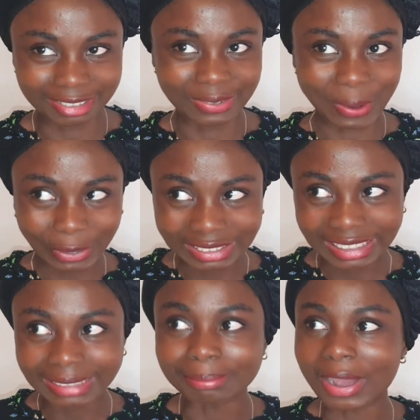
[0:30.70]

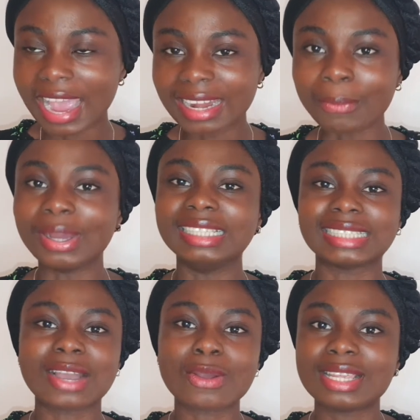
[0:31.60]
gotten. But anyways,
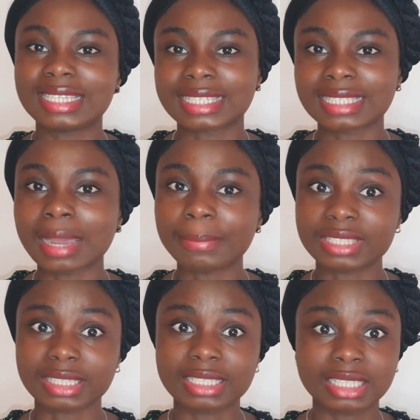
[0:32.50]
I got a
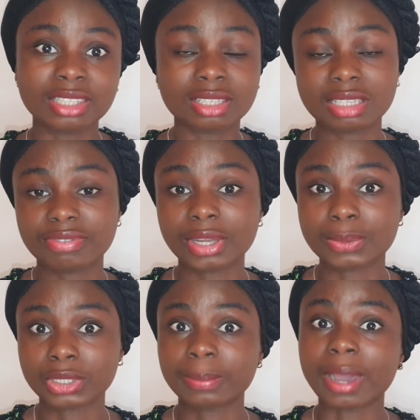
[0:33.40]
69%. In today's video, I'm
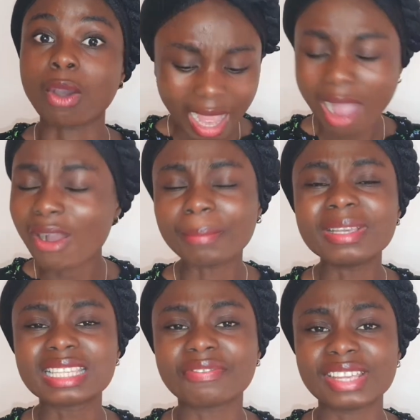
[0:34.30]
talking about how I missed
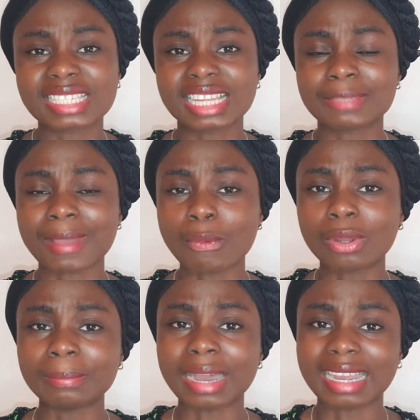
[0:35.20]
a first class by
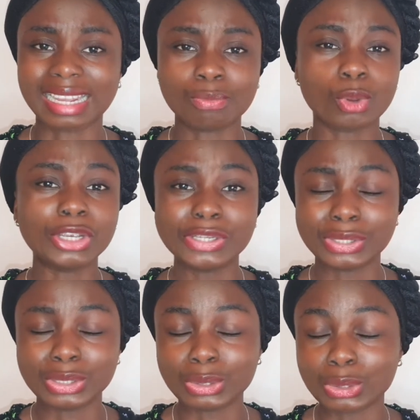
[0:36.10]
1 mark and what you should
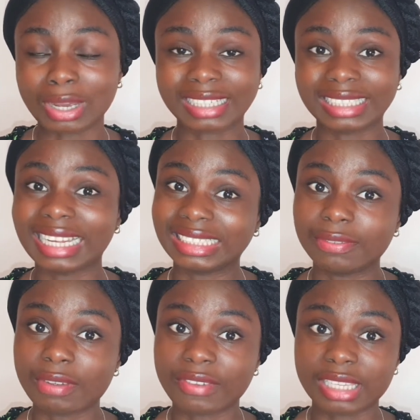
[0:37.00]
do to actually achieve
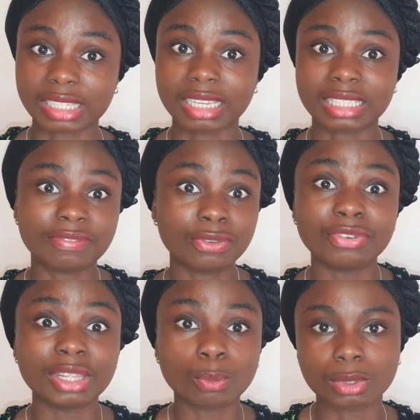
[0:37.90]
a first class if you
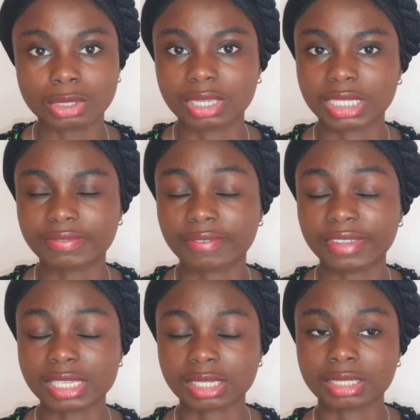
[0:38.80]
really want to achieve a
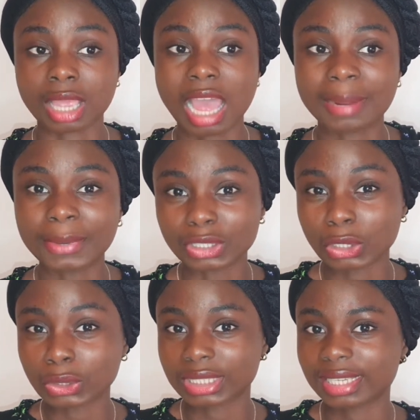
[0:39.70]
first class. And I must
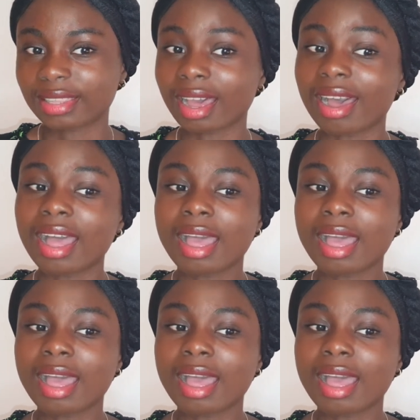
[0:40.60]
also say that